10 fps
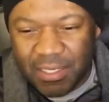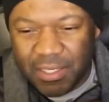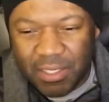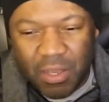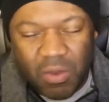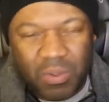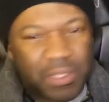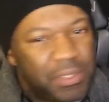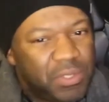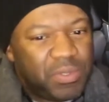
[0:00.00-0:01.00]
You know,
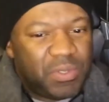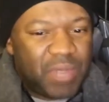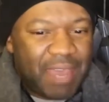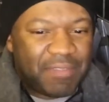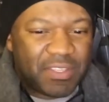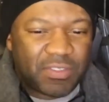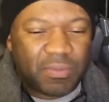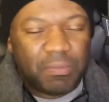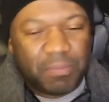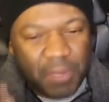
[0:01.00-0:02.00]
you have this
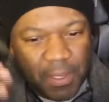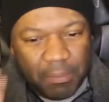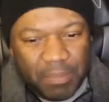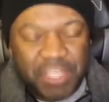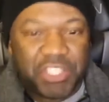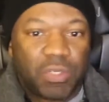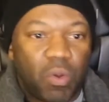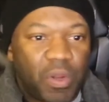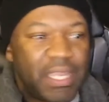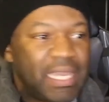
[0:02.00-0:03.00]

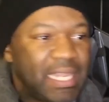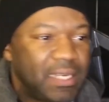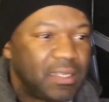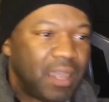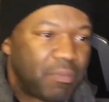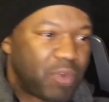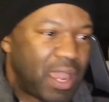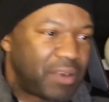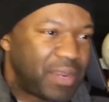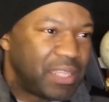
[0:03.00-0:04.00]
mission-oriented
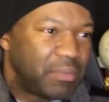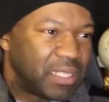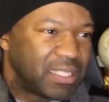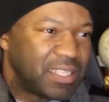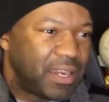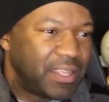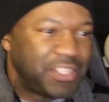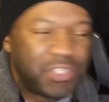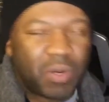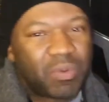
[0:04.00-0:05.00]
camaraderie in the military
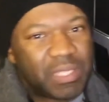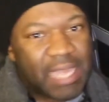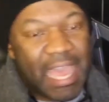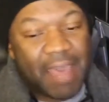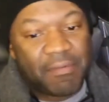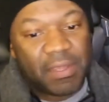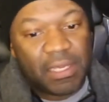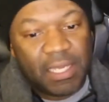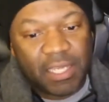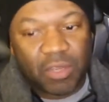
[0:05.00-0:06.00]
that you don't really have
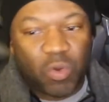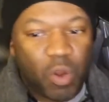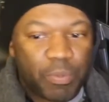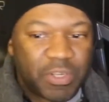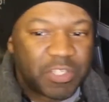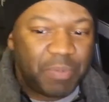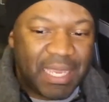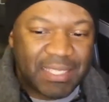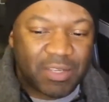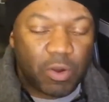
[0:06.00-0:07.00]
in the corporate
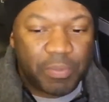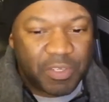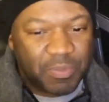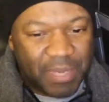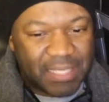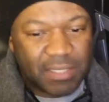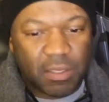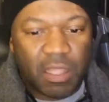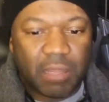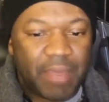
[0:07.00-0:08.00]
space. Corporate space is
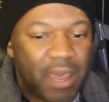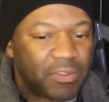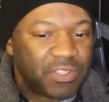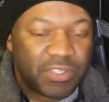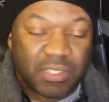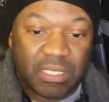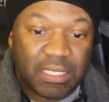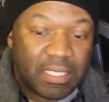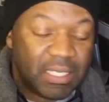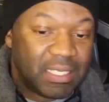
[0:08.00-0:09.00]
all about just,
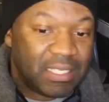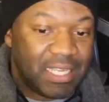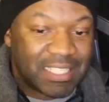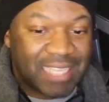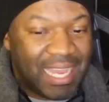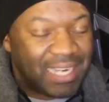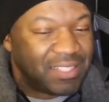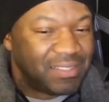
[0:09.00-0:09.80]
it's kind of